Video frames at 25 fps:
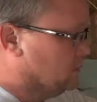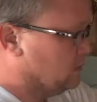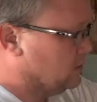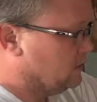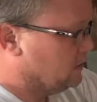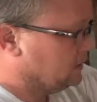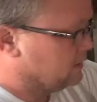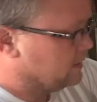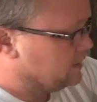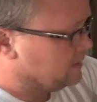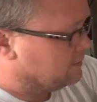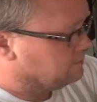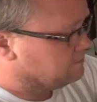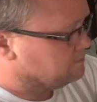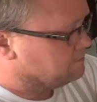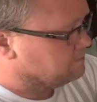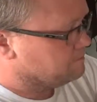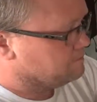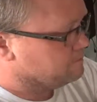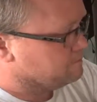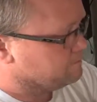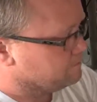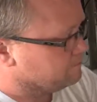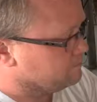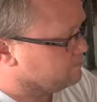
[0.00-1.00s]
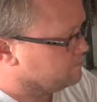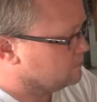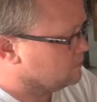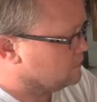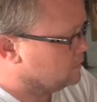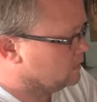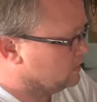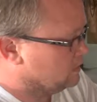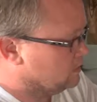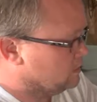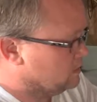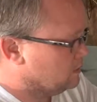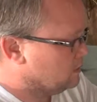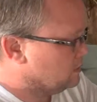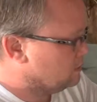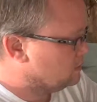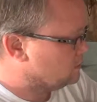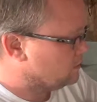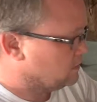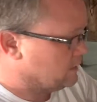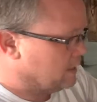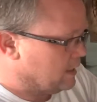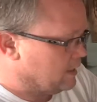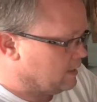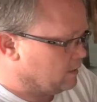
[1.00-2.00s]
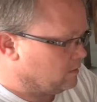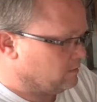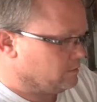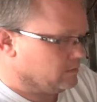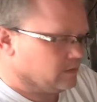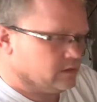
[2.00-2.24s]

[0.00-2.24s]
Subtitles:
Like that. So now